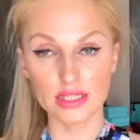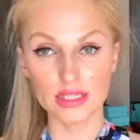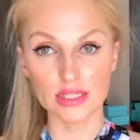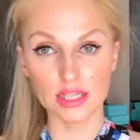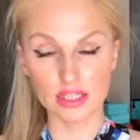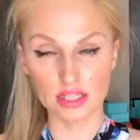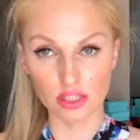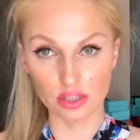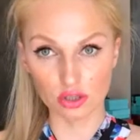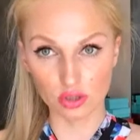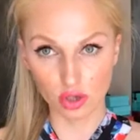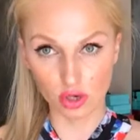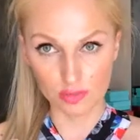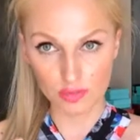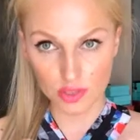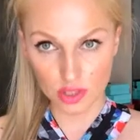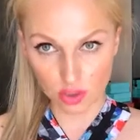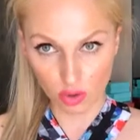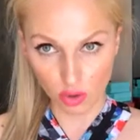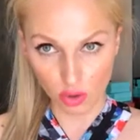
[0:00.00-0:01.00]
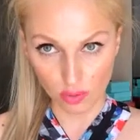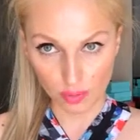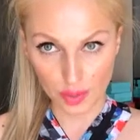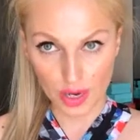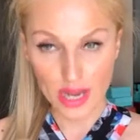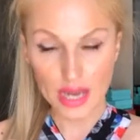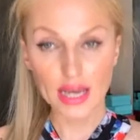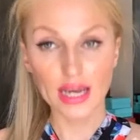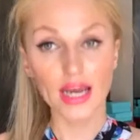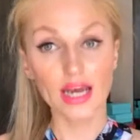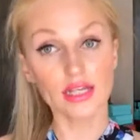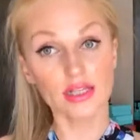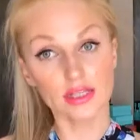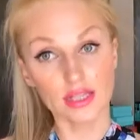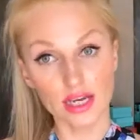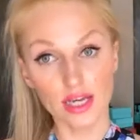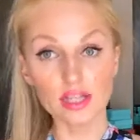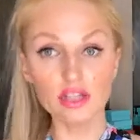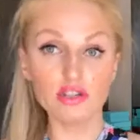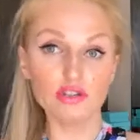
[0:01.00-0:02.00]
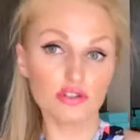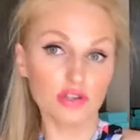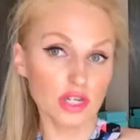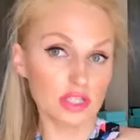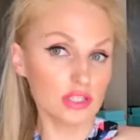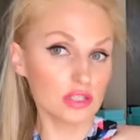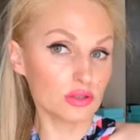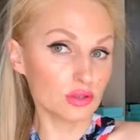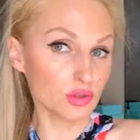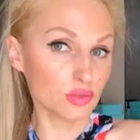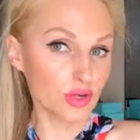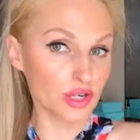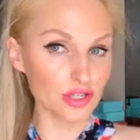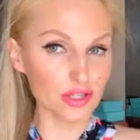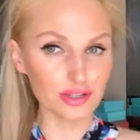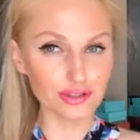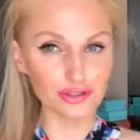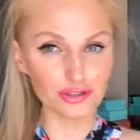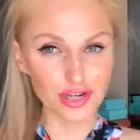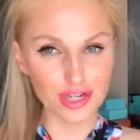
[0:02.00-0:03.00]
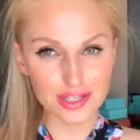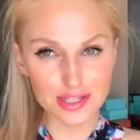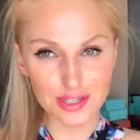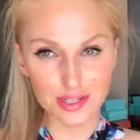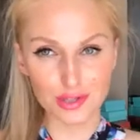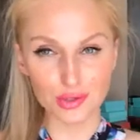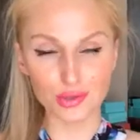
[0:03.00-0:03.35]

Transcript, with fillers: let it to absorb and then you're ready to wear your dress to